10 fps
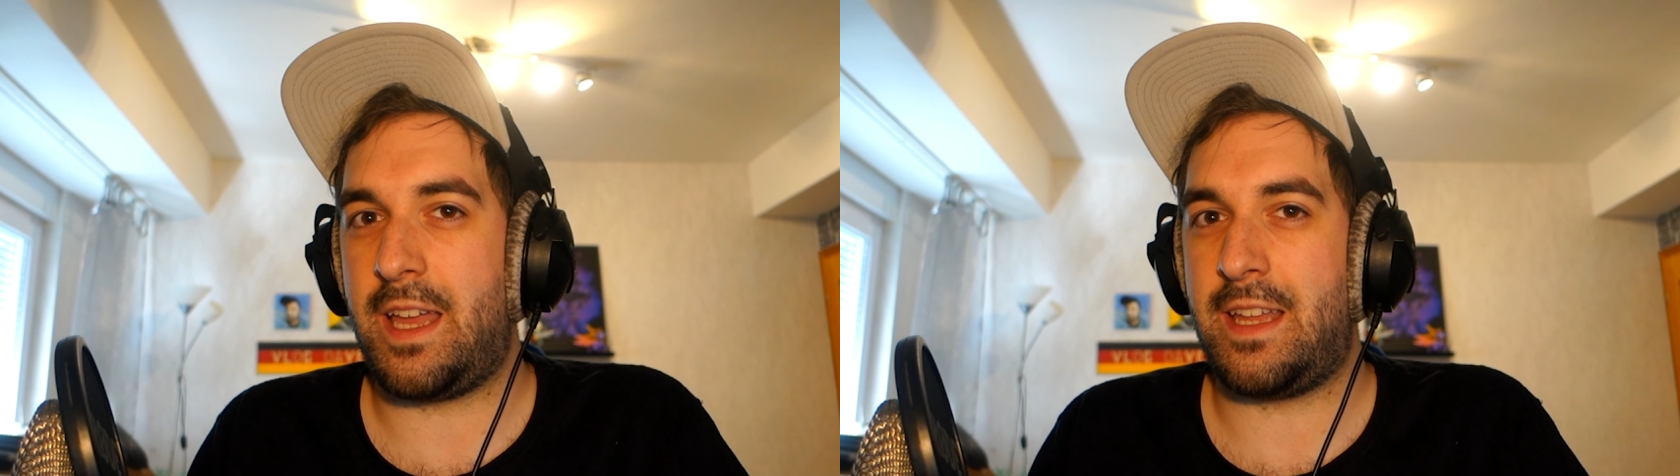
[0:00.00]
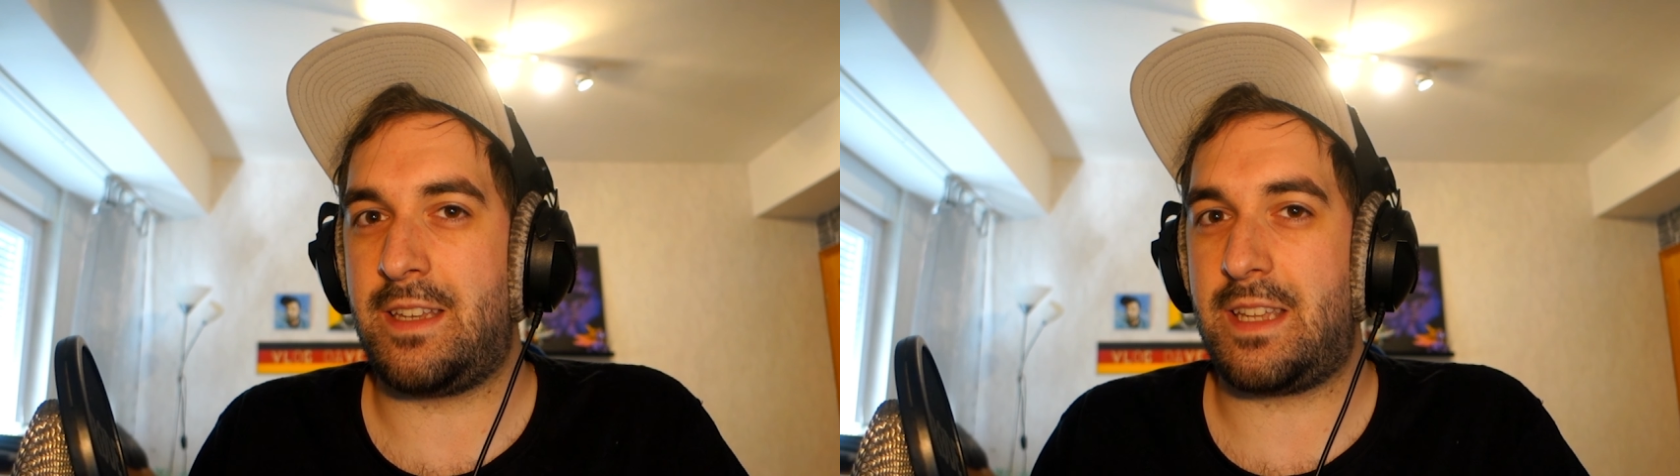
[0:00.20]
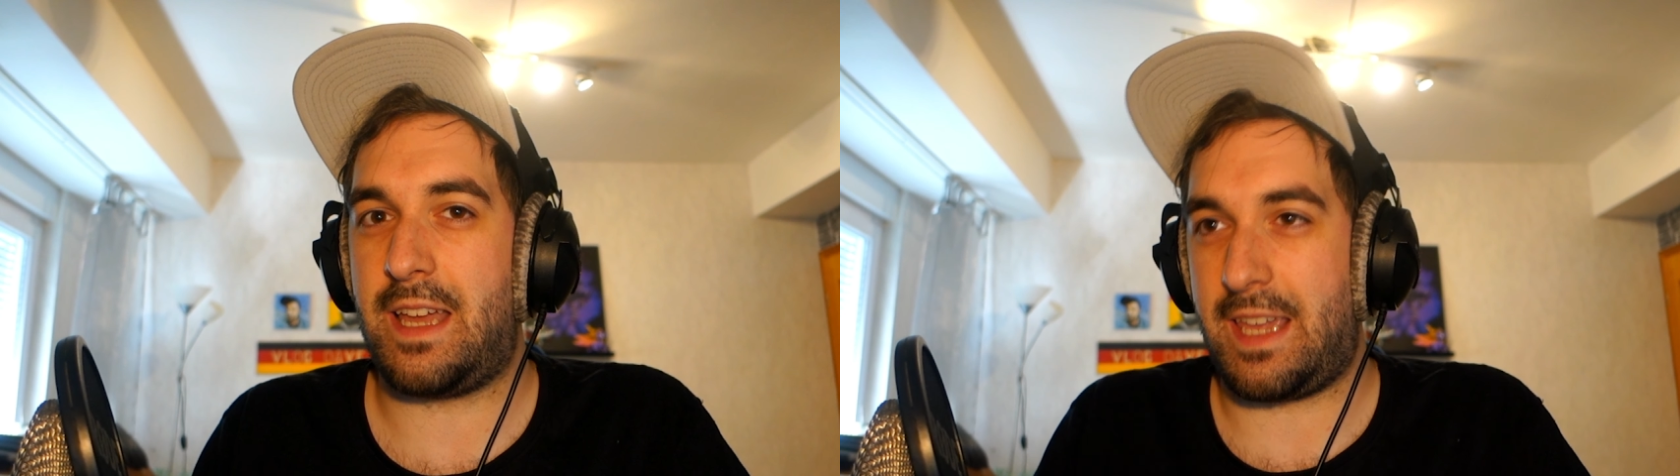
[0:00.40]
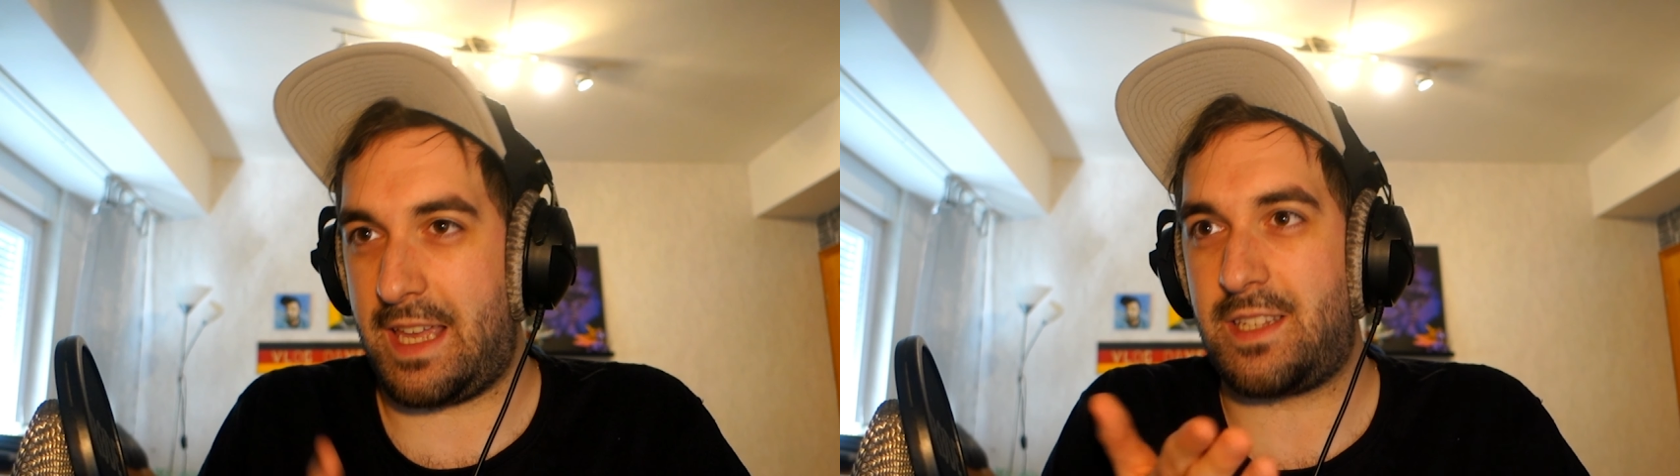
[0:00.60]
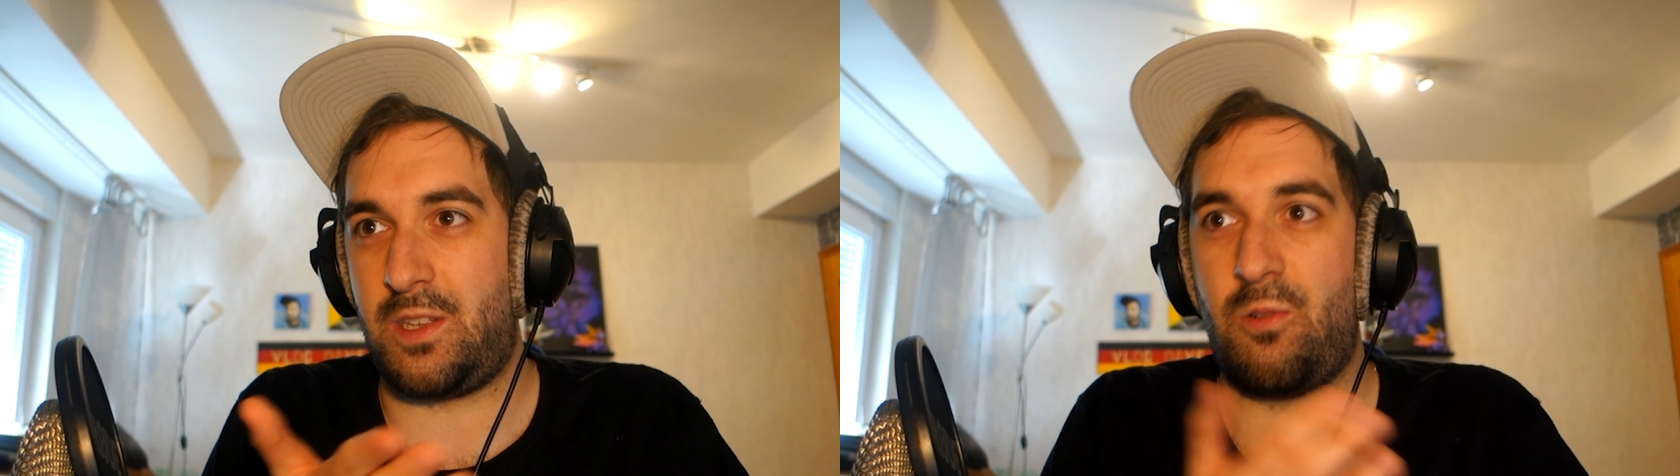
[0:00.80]
and I
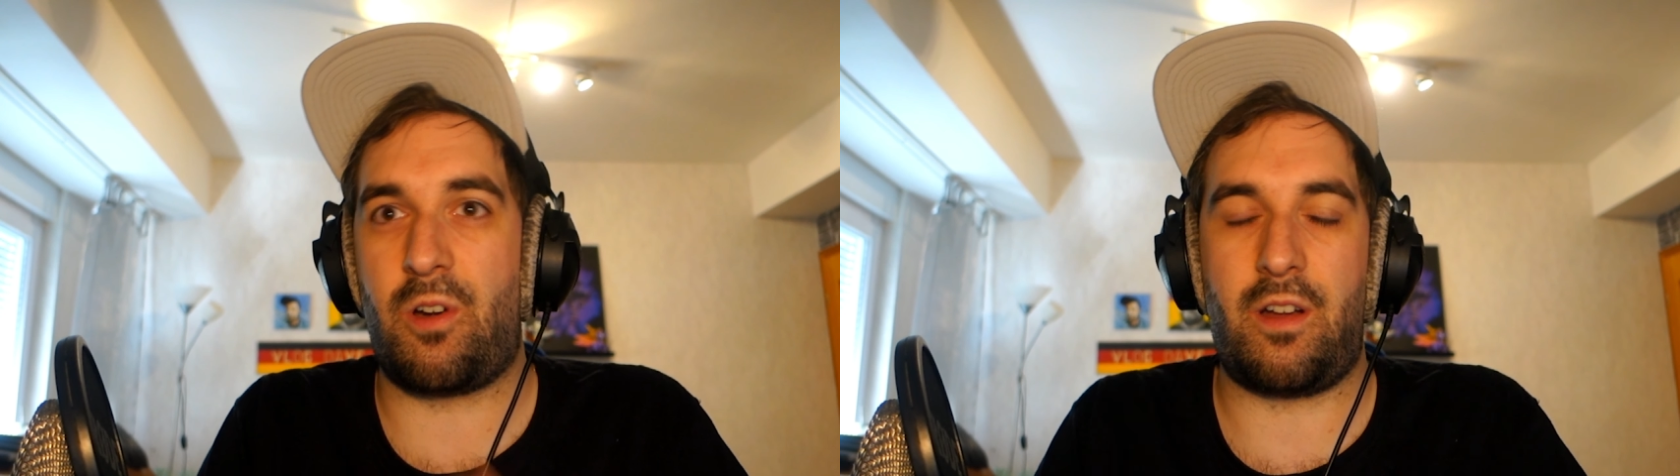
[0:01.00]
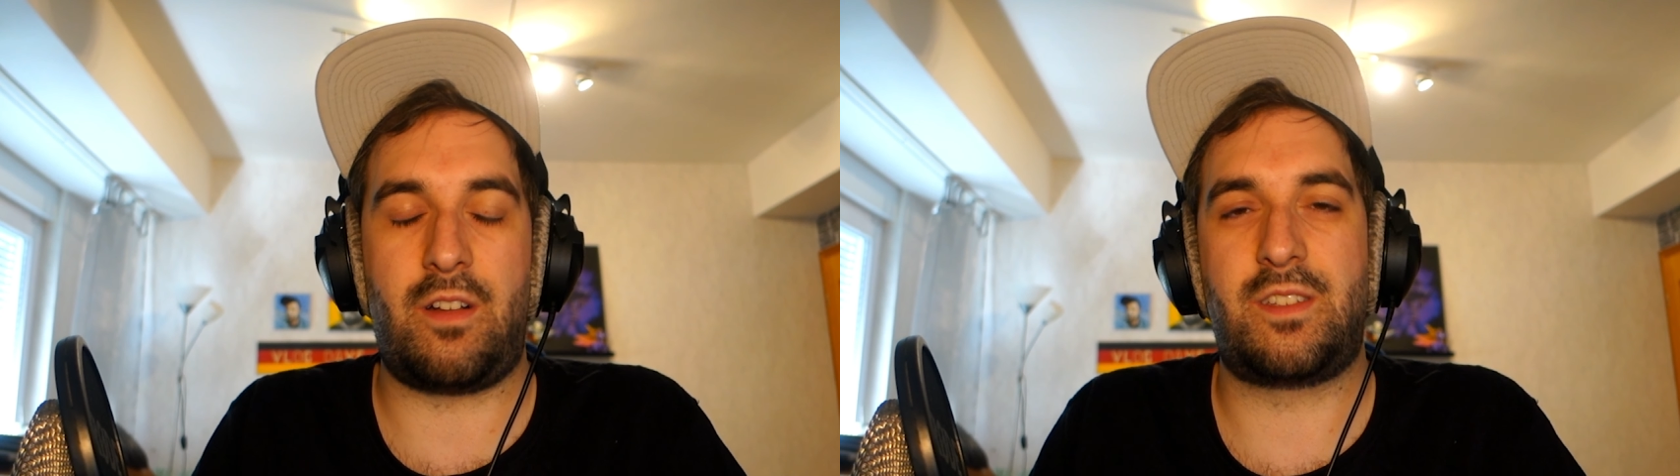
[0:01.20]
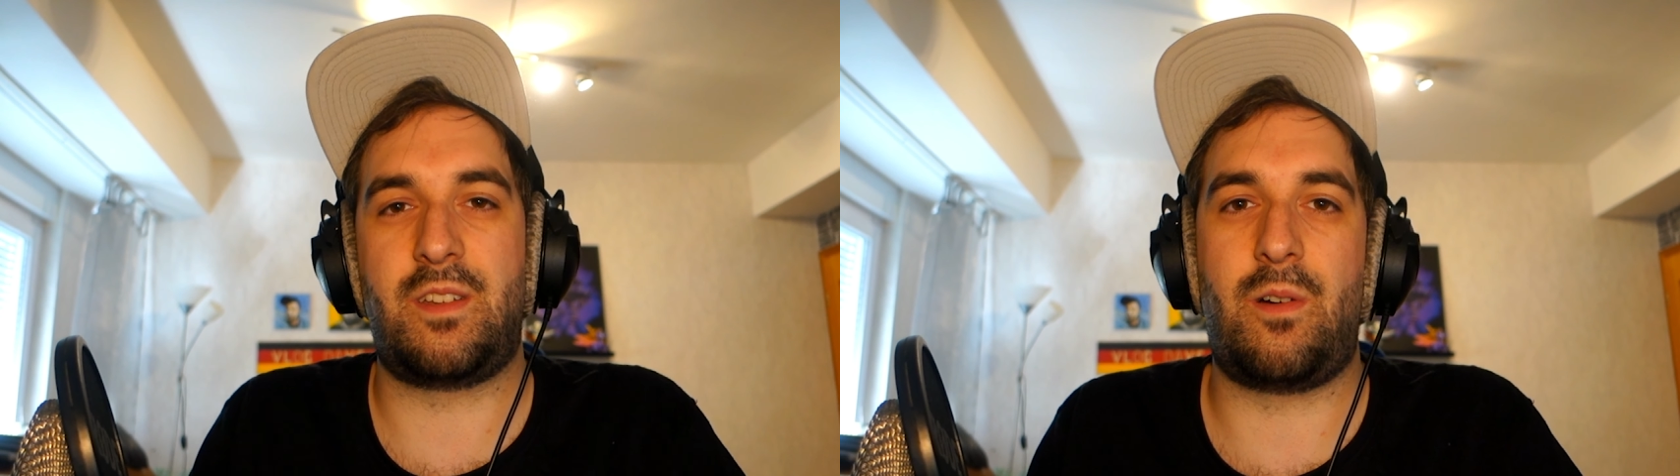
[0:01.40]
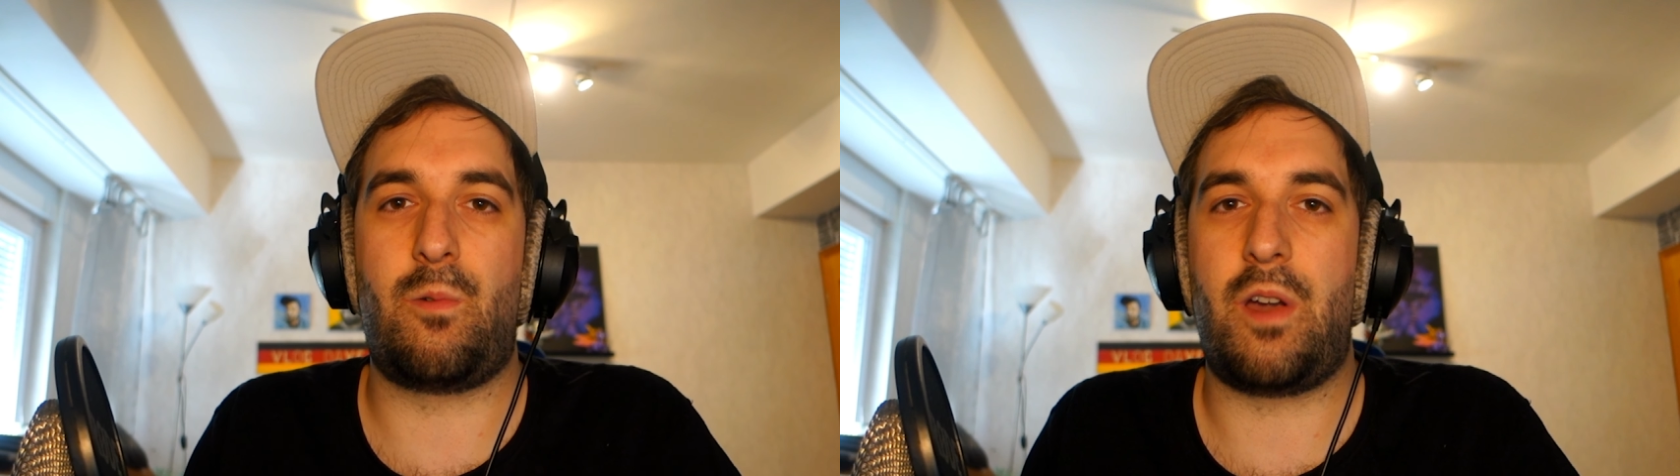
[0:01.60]
guess you are also